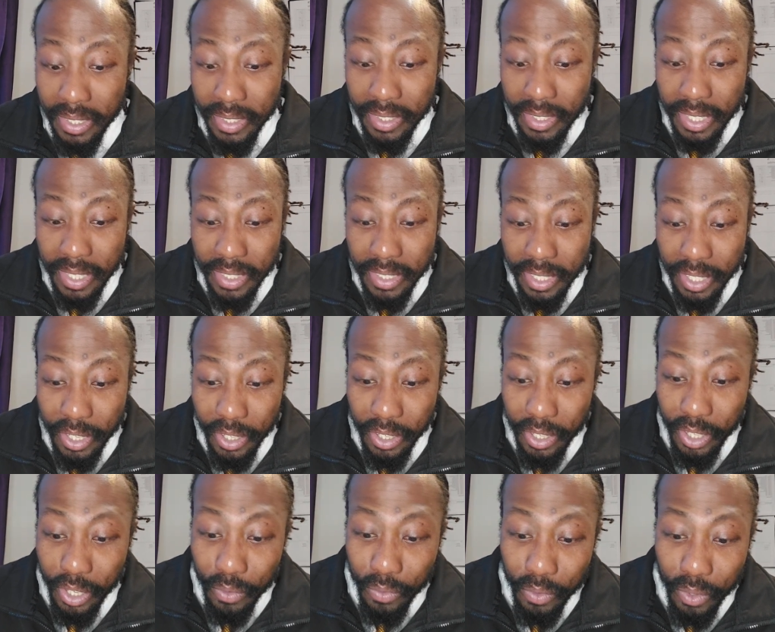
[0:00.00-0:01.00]
it says
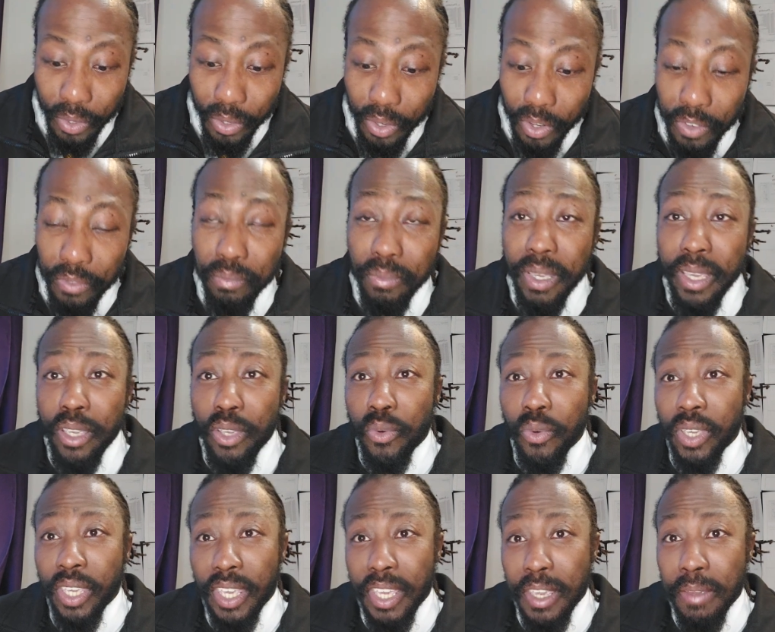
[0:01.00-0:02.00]
here, if you love me,
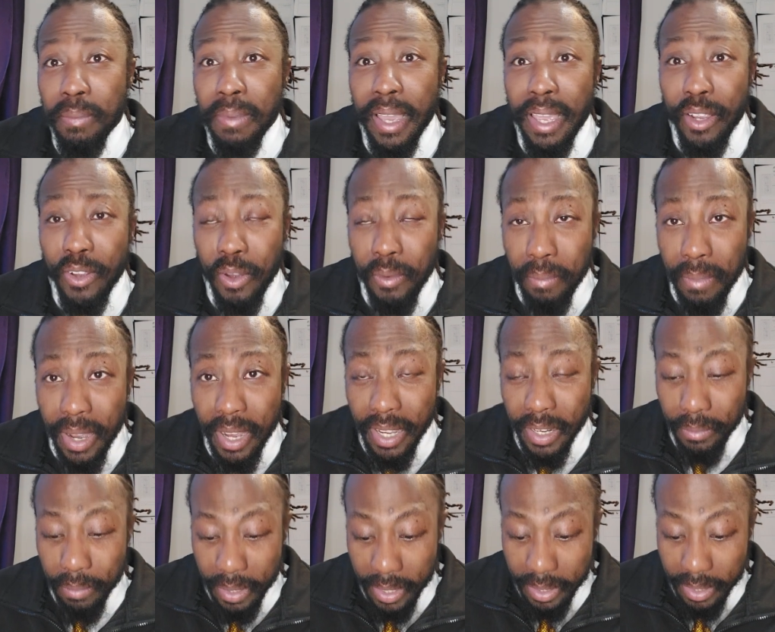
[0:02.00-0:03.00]
you keep my
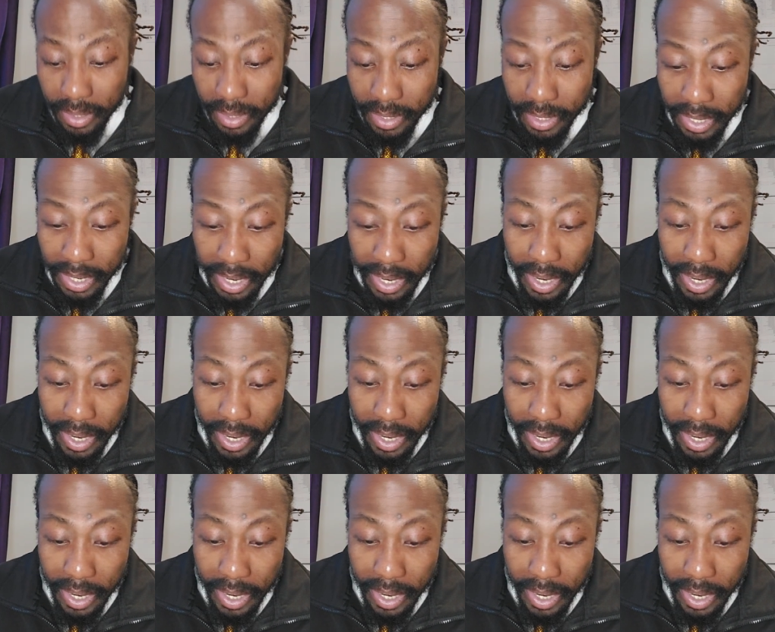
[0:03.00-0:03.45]
commandments.